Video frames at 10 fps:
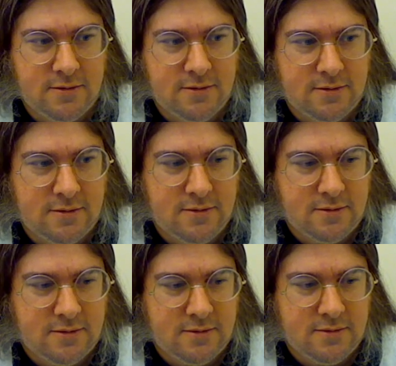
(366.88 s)

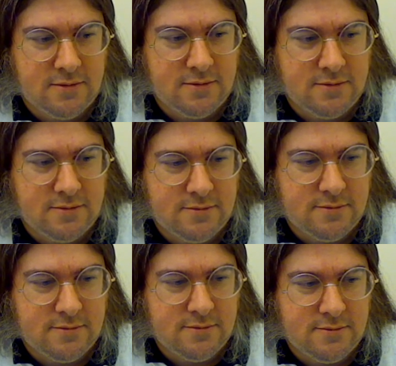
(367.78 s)

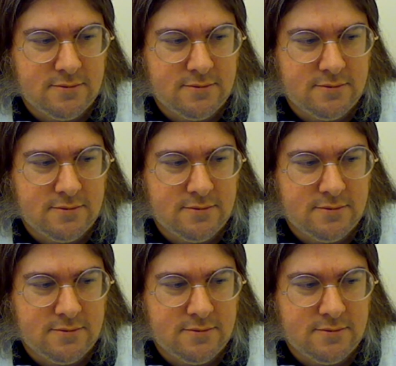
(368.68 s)
[no speech]